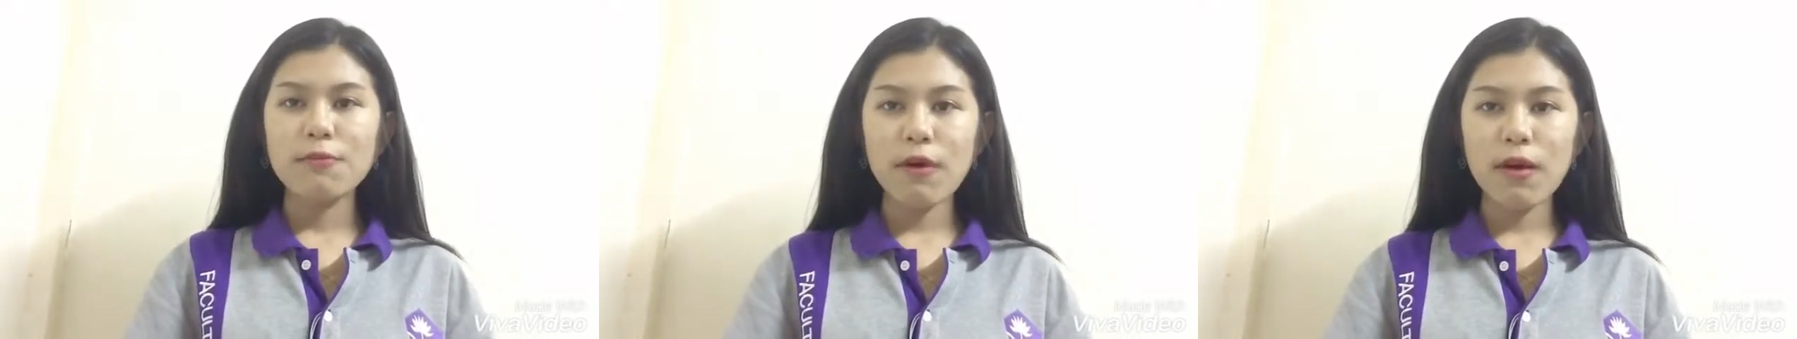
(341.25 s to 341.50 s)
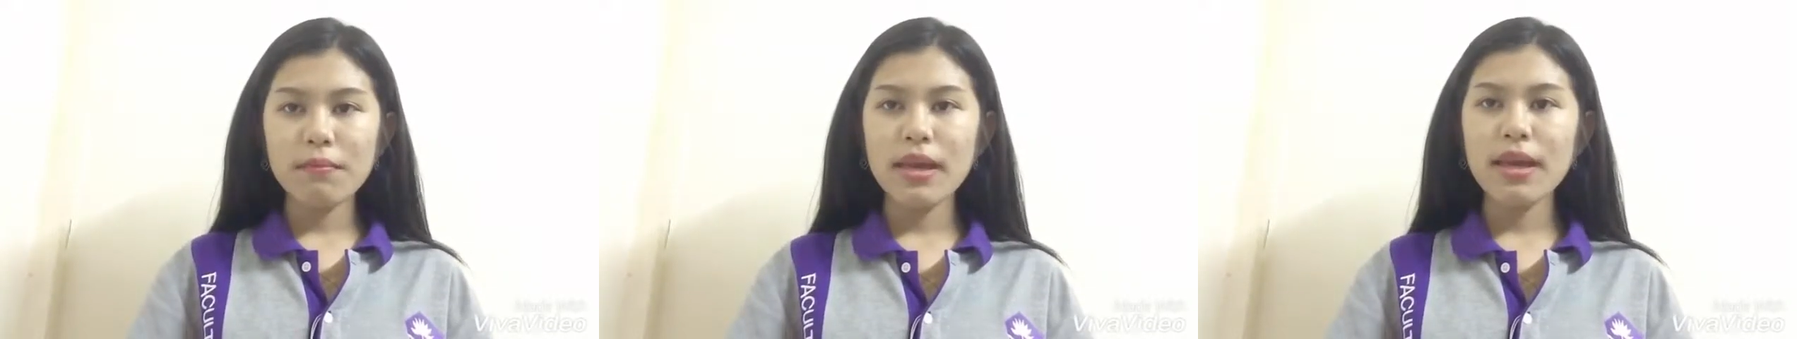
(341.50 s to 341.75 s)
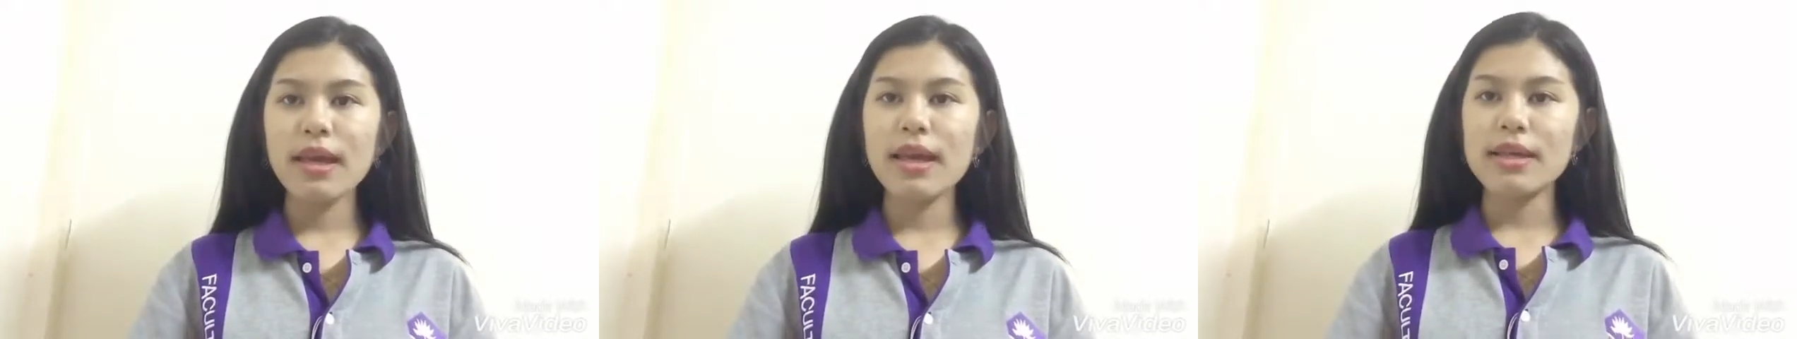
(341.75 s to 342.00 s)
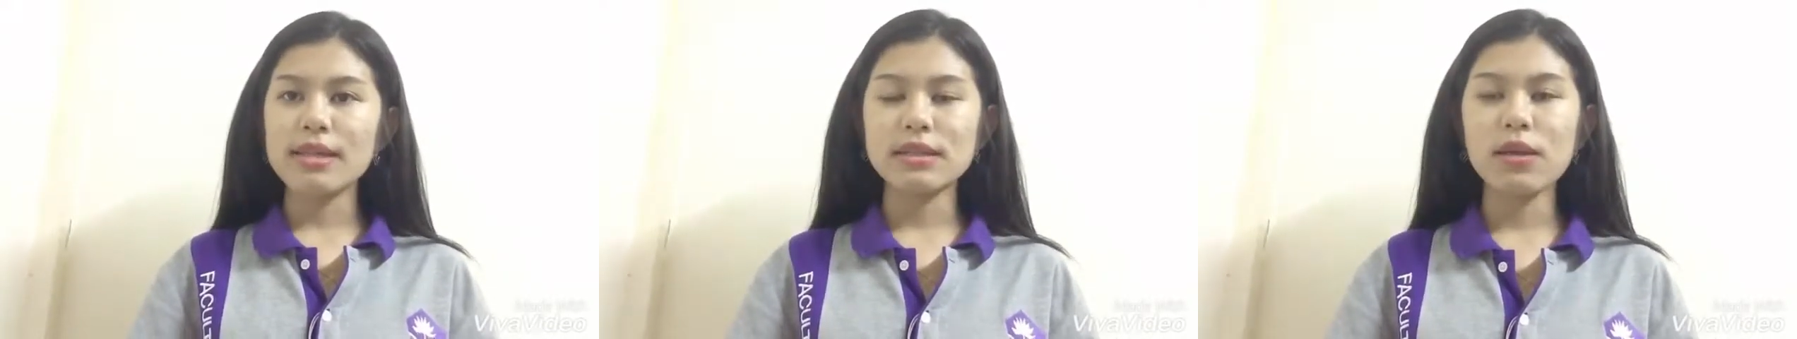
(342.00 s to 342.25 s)
forming
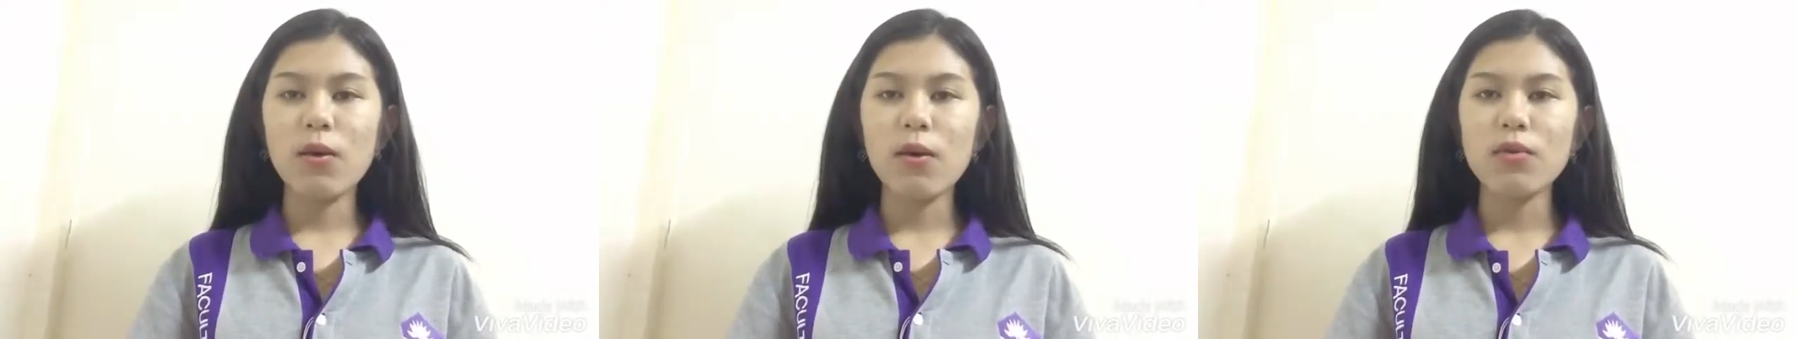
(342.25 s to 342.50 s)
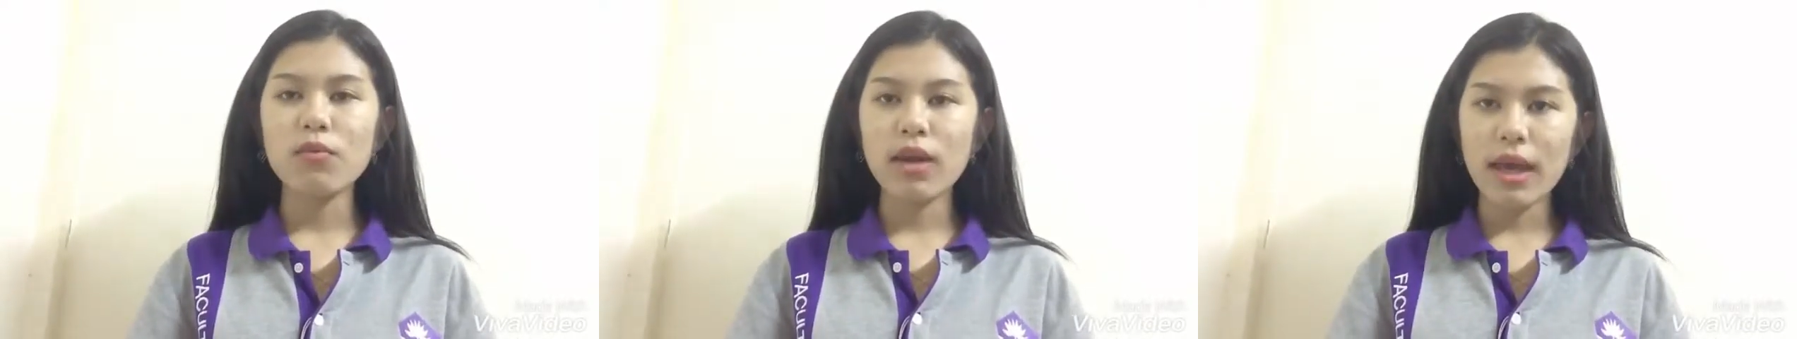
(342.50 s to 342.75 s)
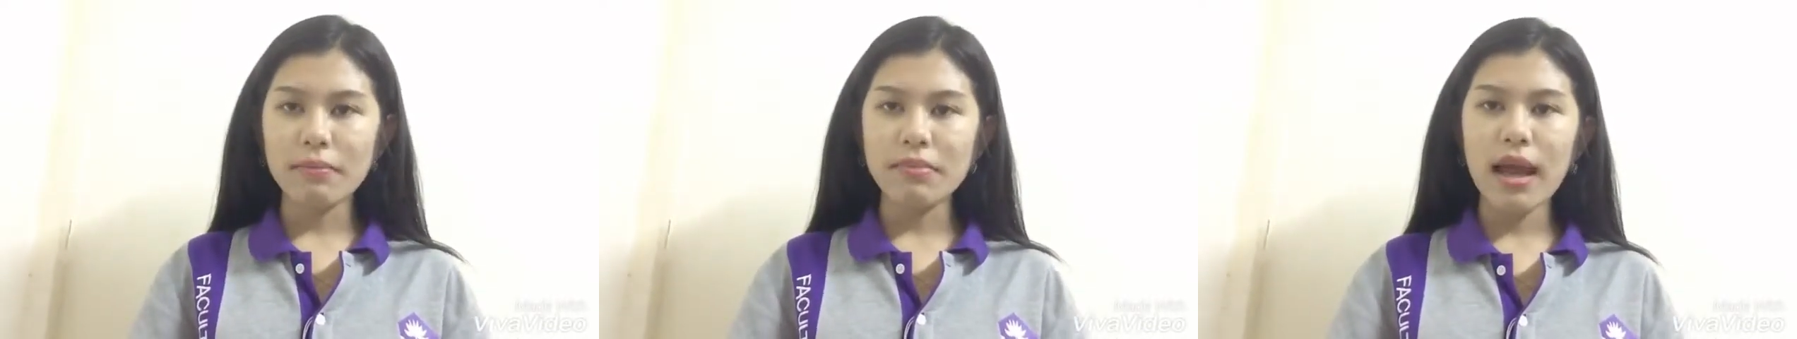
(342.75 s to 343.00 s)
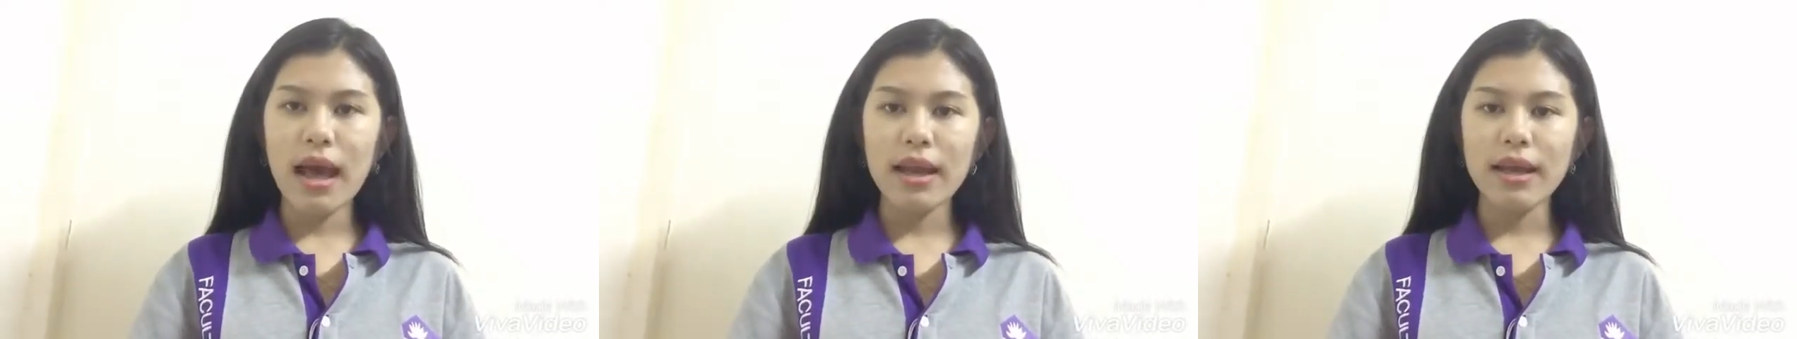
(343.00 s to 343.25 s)
its own
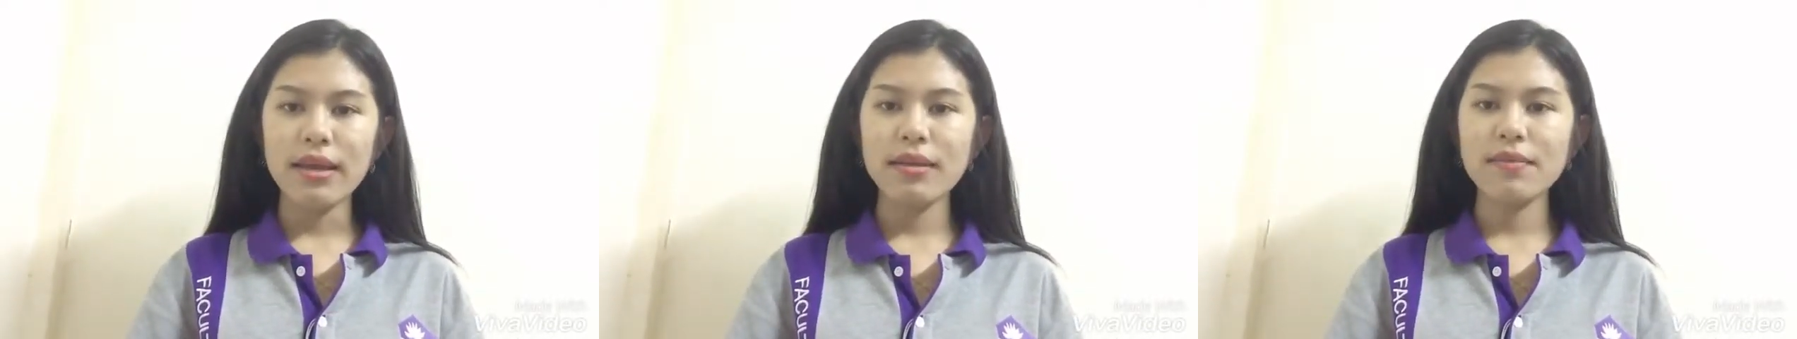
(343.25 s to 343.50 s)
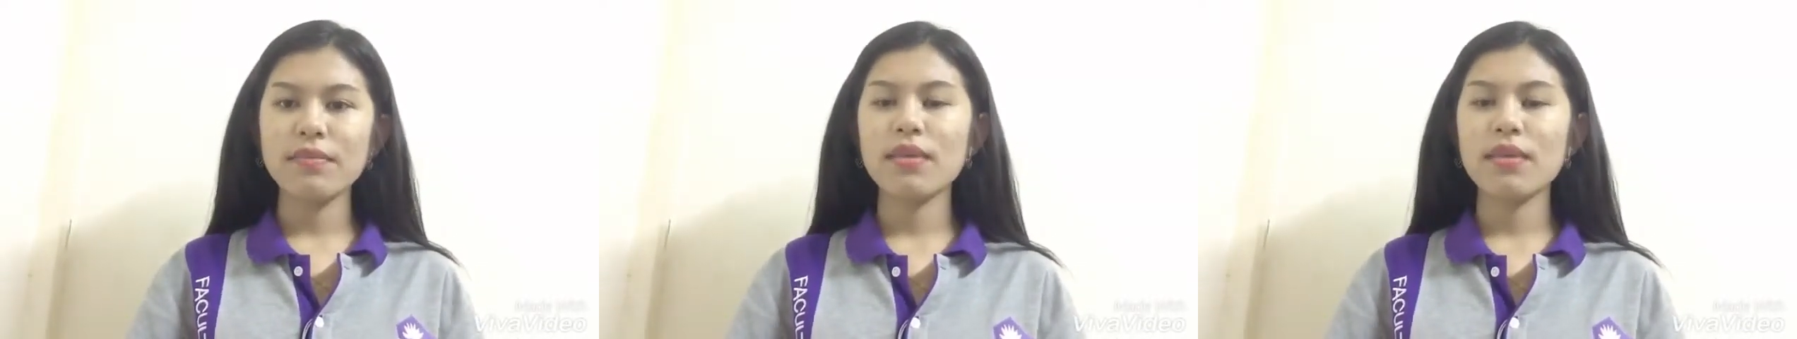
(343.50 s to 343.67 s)
vocabulary.